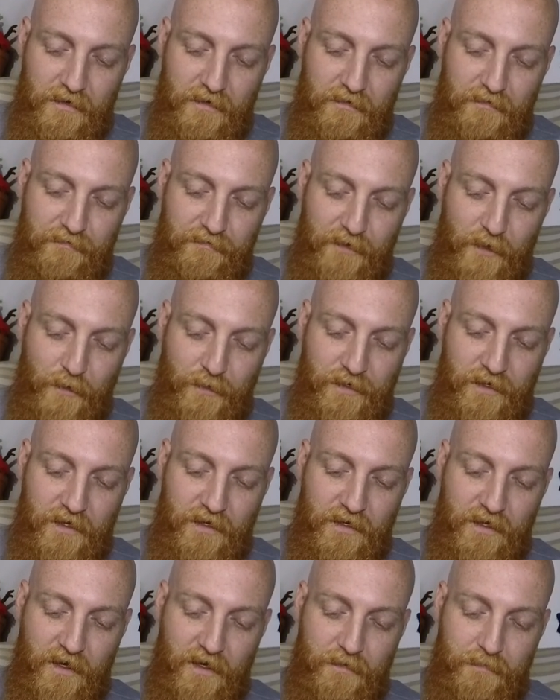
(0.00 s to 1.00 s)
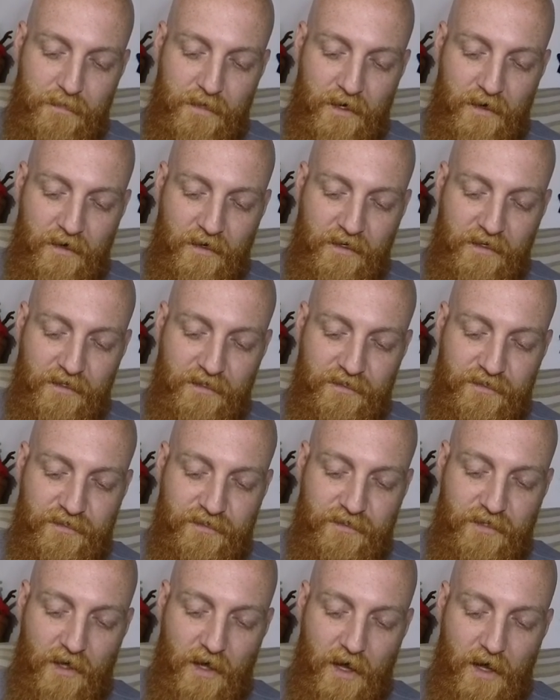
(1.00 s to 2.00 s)
voted America's
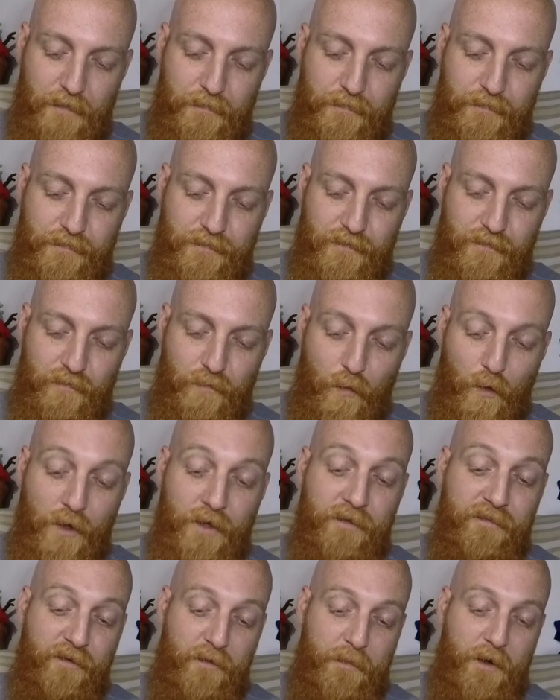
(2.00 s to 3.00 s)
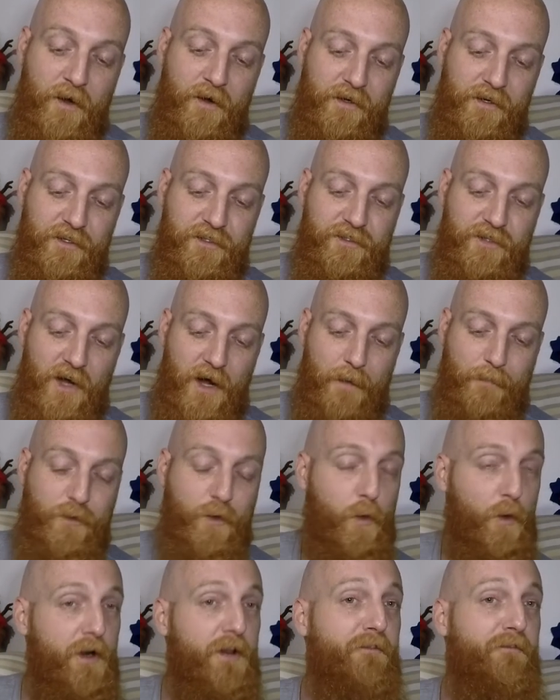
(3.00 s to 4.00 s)
top, one of America's top
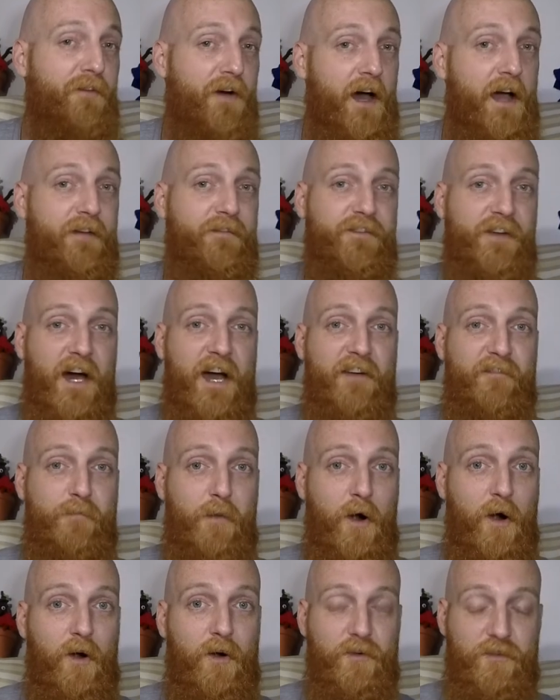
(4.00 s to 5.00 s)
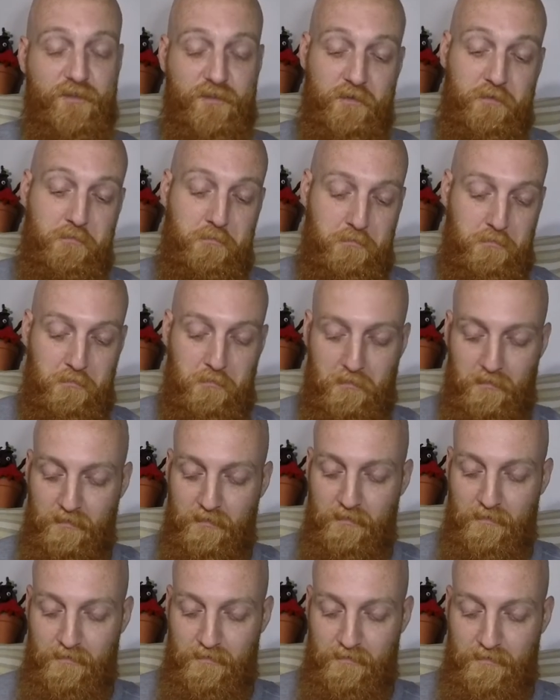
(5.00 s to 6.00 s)
25 dive bars.
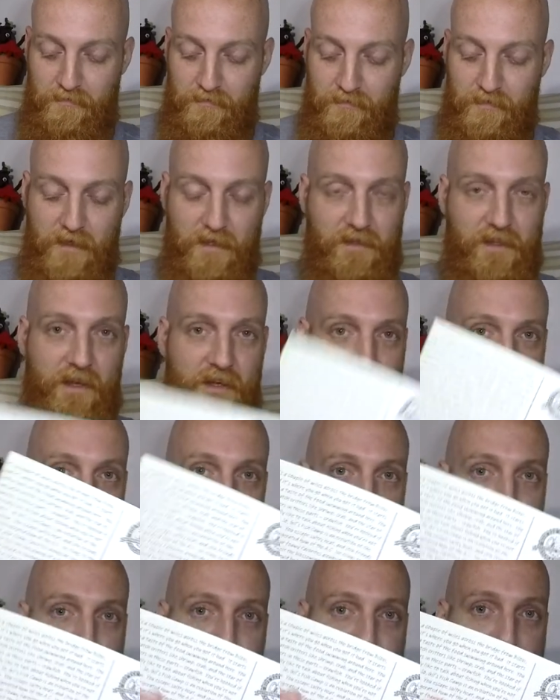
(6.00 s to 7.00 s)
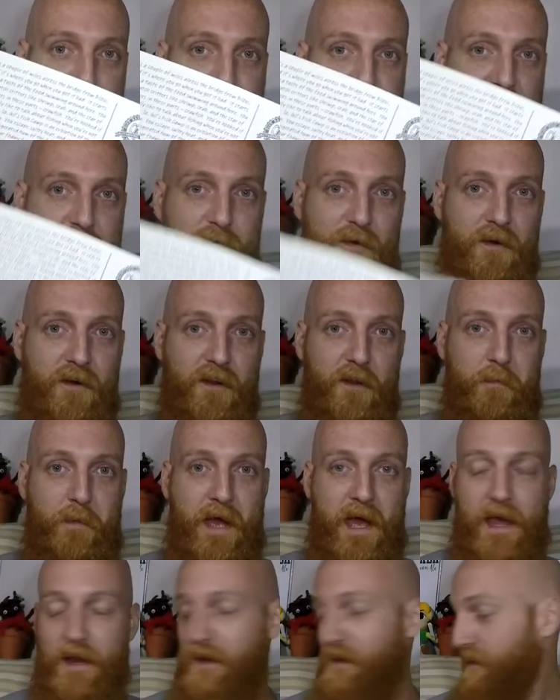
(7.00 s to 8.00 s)
And then a little description about it on the
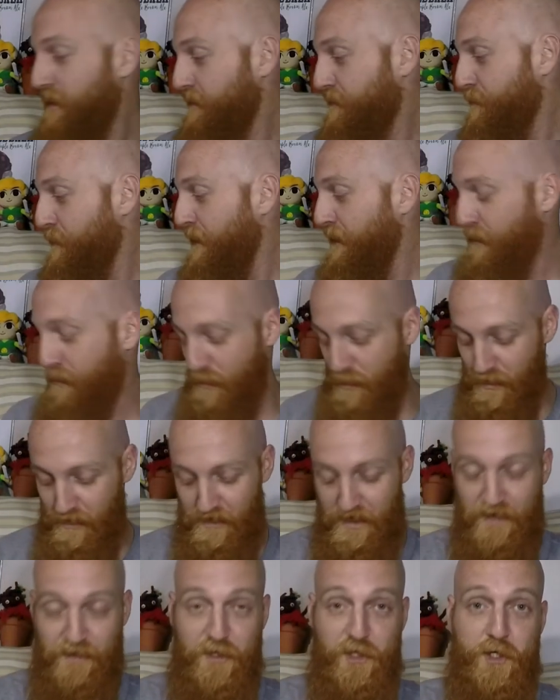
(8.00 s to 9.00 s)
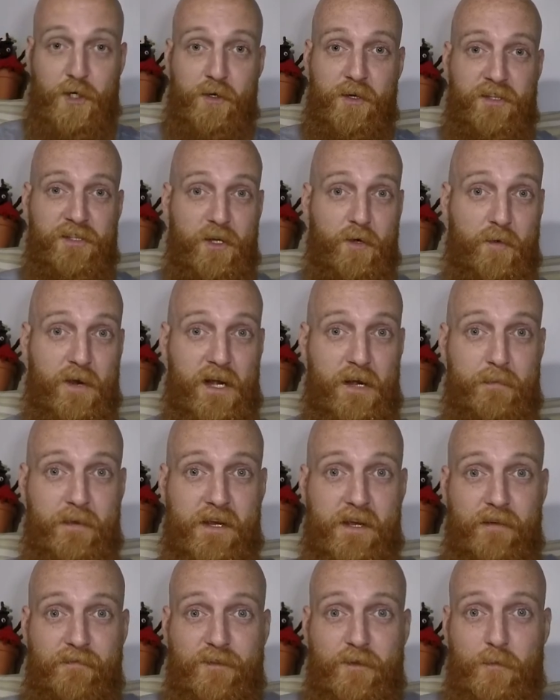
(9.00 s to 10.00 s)
back. It's really cool. And the shirt is incredibly
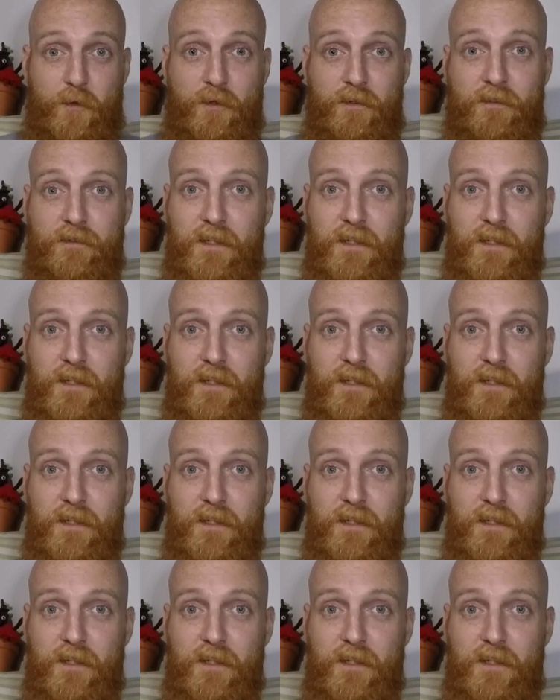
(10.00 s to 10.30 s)
comfortable.